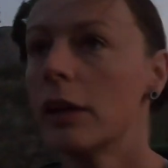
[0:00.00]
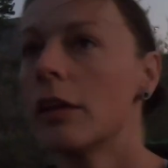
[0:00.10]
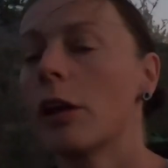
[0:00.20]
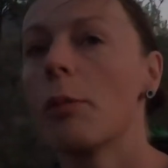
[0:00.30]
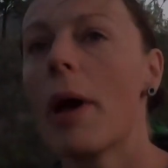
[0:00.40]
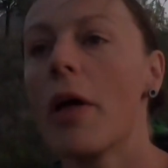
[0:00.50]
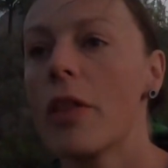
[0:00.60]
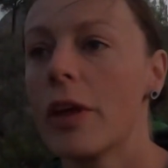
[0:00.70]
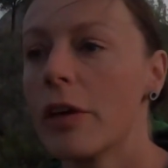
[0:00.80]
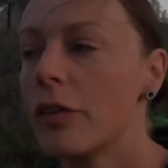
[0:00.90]
thing about
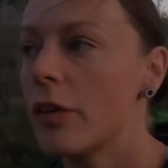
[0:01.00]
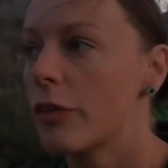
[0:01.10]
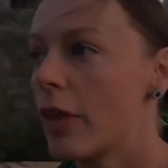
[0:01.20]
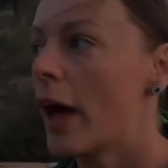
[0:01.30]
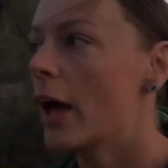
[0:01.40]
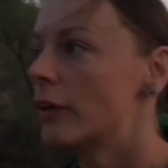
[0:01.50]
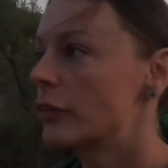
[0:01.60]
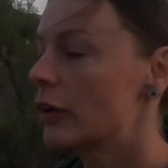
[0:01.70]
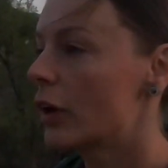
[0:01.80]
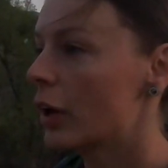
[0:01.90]
this is that
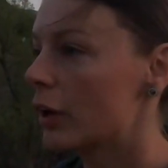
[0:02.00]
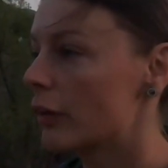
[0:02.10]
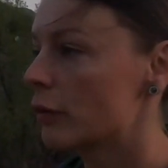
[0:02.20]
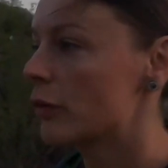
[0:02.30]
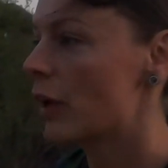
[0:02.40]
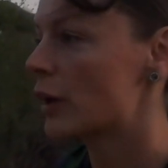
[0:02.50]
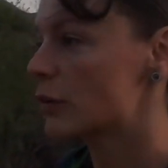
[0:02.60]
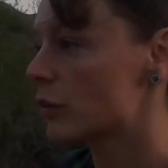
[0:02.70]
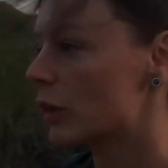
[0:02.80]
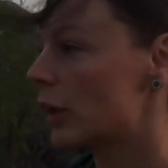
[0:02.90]
there was
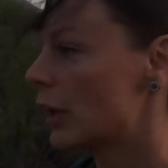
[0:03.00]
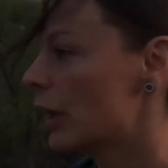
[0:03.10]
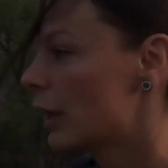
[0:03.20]
actually